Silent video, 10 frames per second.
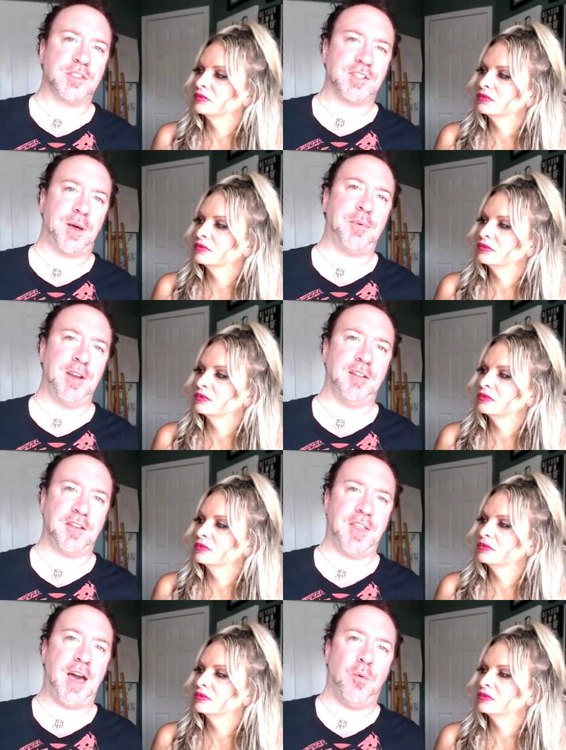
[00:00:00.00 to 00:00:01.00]
Speaker 1: stepping
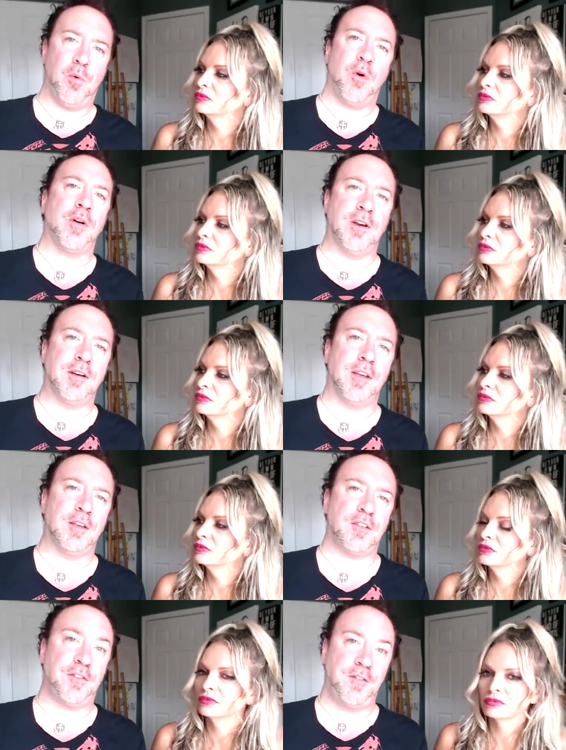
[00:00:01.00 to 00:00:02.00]
into that
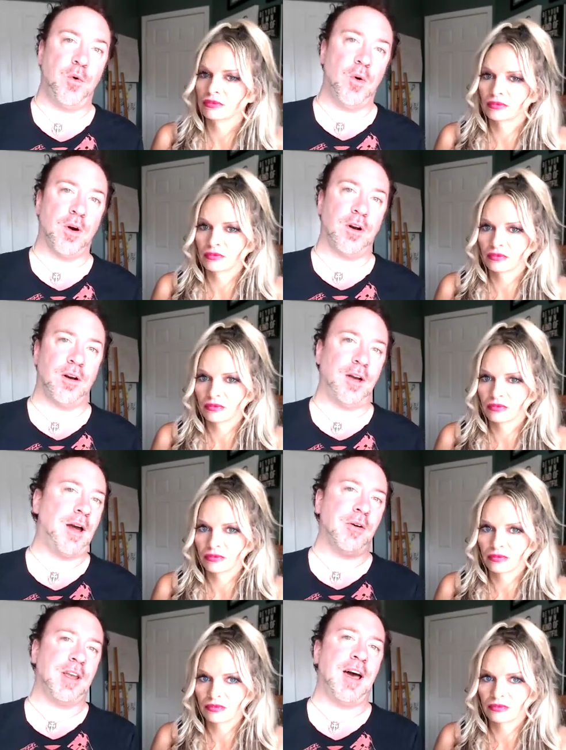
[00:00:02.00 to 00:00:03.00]
warriorness for
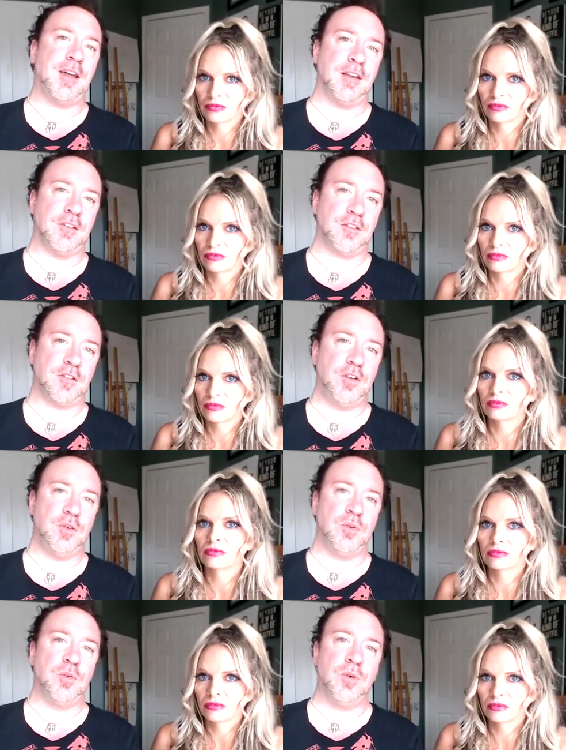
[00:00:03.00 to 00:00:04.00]
our goddess
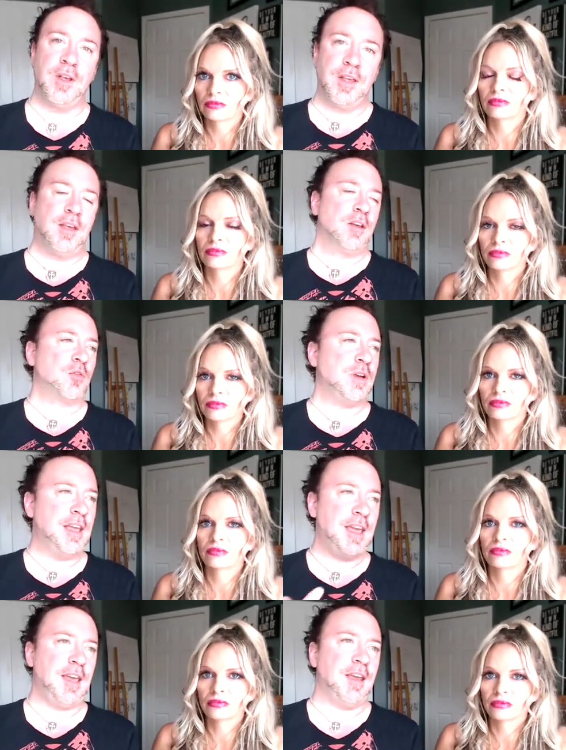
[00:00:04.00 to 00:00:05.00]
to create an